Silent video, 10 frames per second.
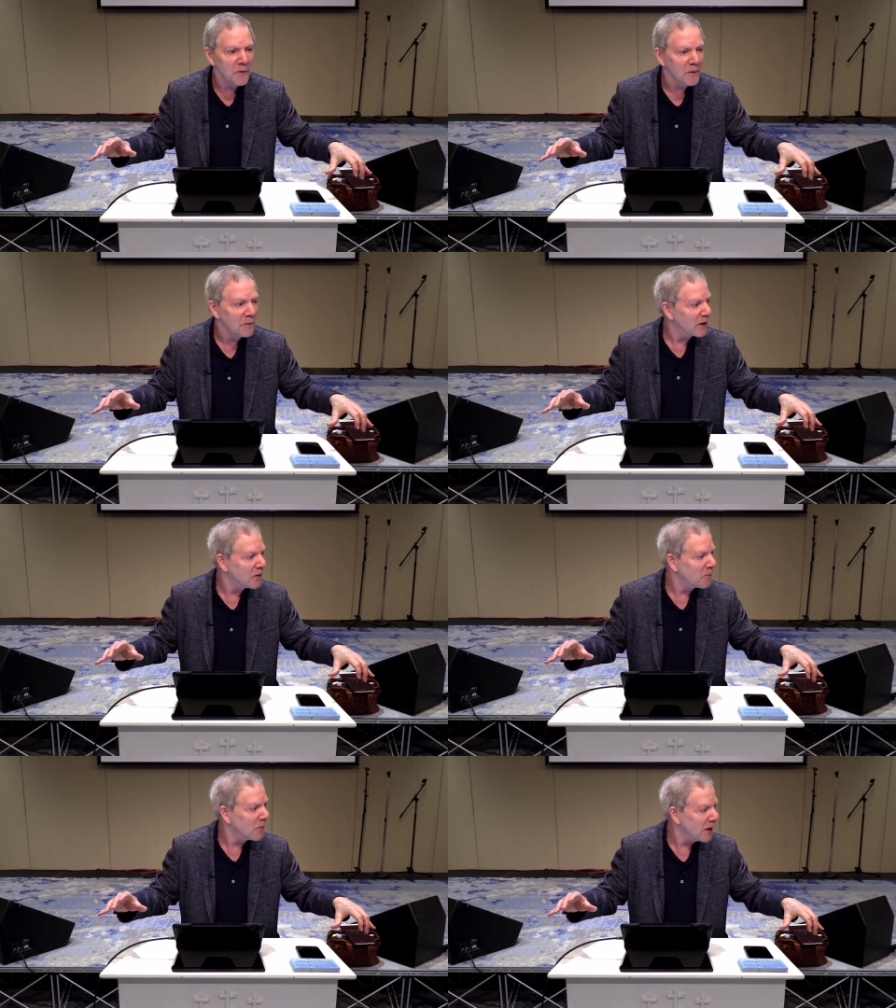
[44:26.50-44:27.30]
do it unless
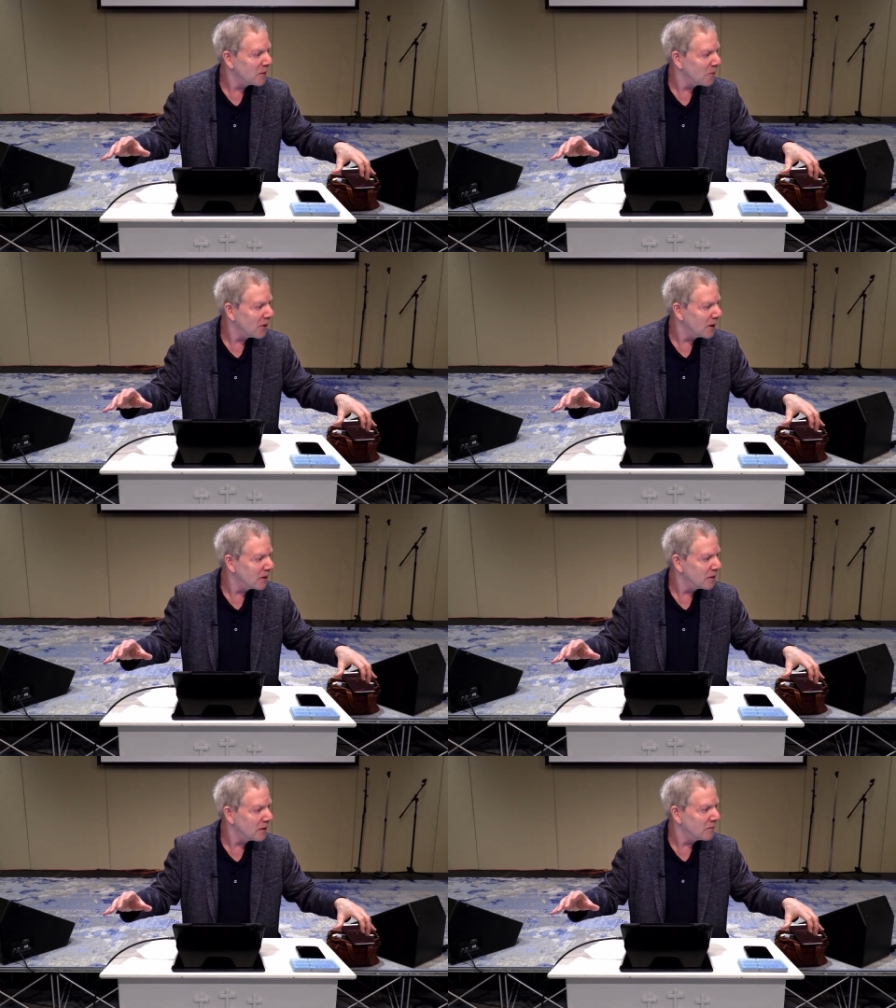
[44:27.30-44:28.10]
you pay the
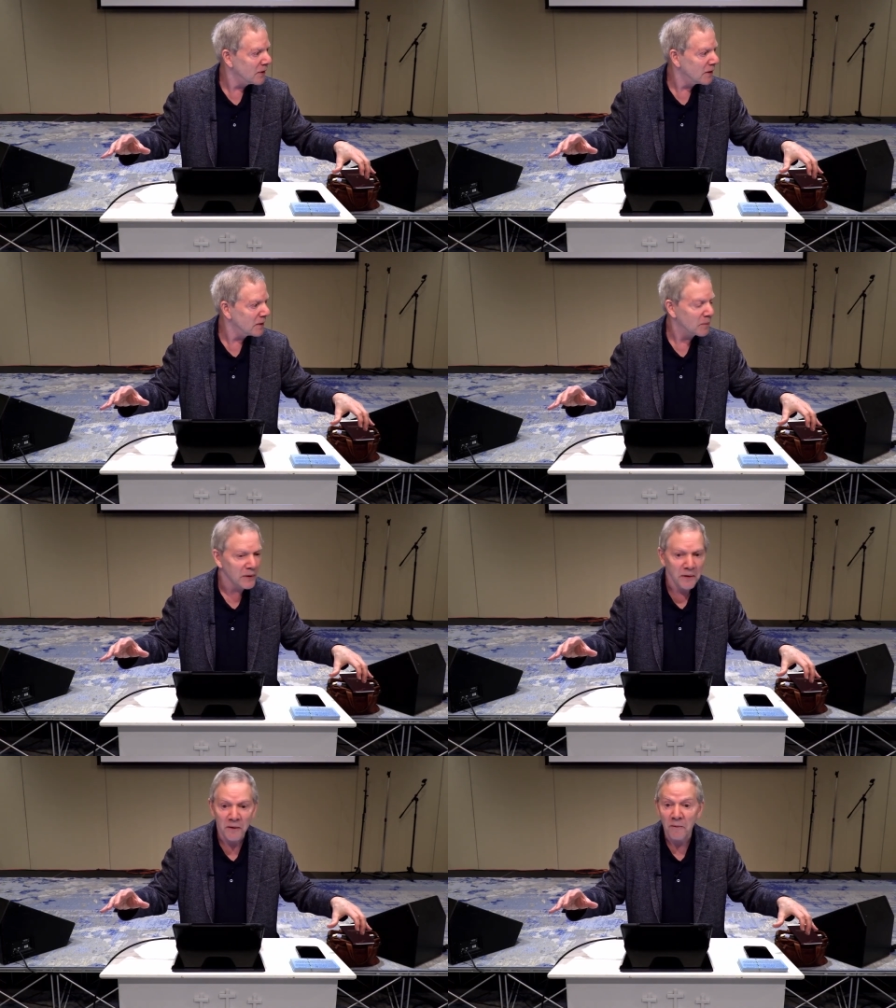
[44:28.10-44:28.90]
price of
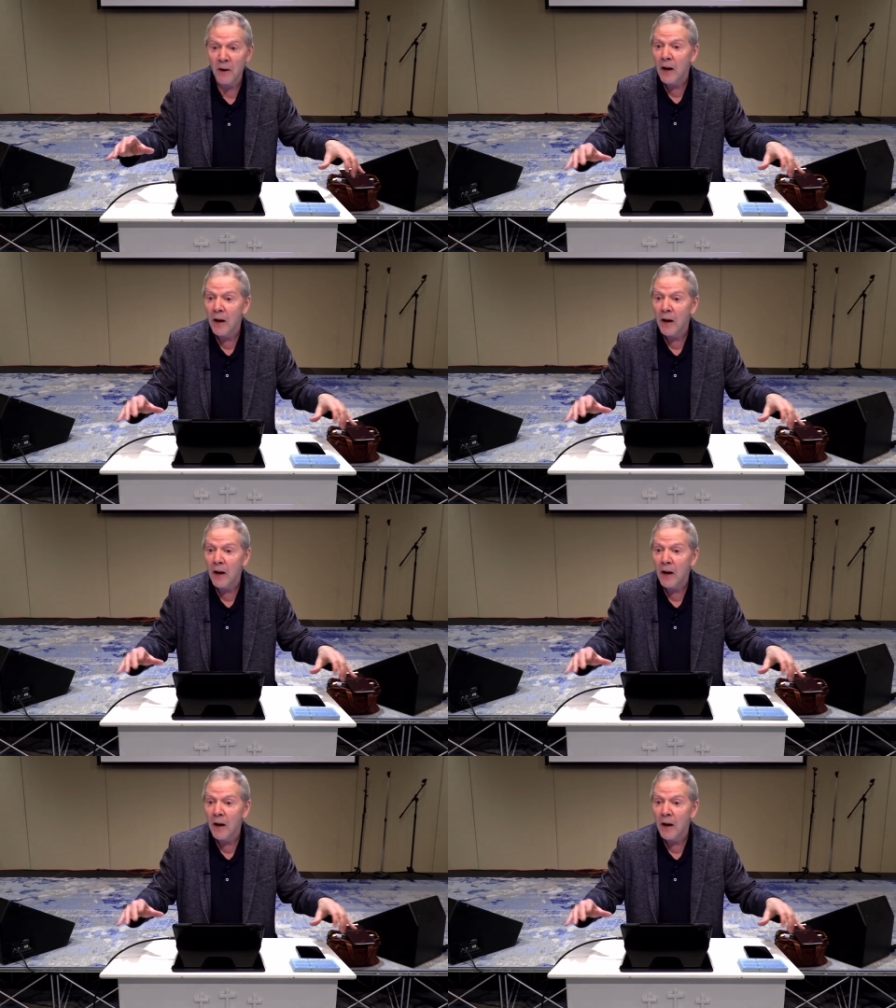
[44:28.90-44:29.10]
discipline. So,